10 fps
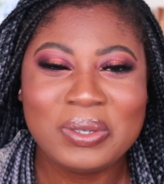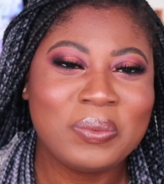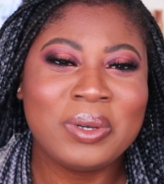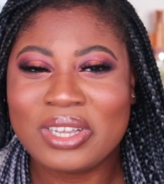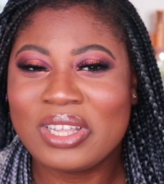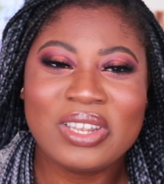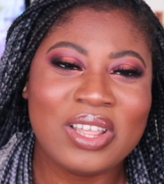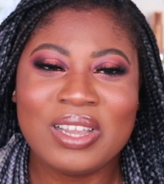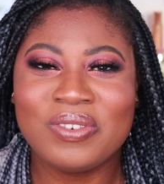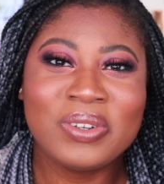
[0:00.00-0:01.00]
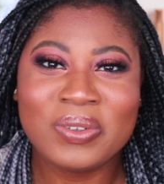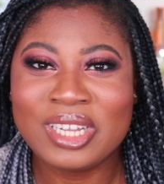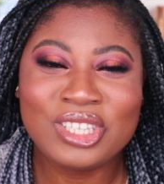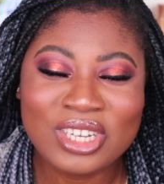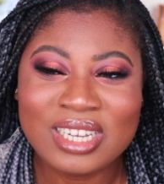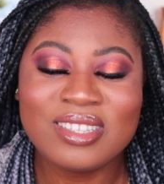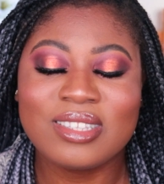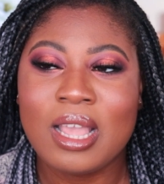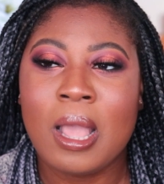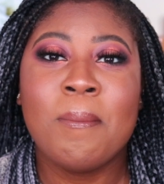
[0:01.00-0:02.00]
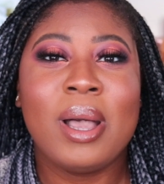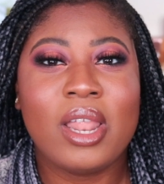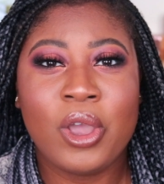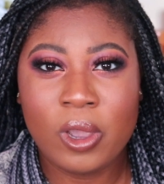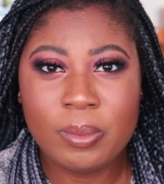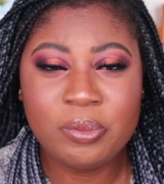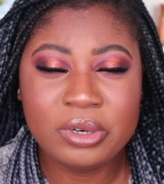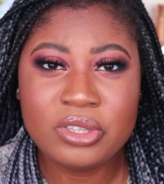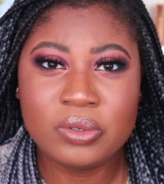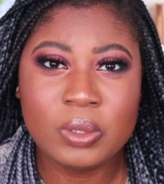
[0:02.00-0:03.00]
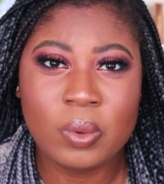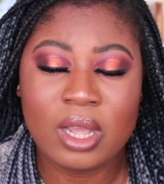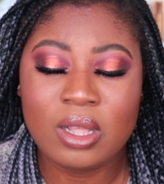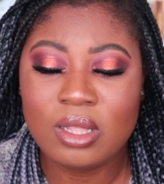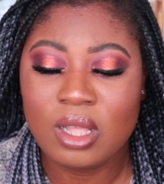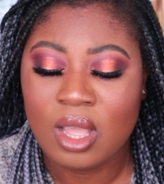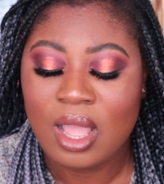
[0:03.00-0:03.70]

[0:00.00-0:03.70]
work and life and all that jazz. But I hope everybody's doing well,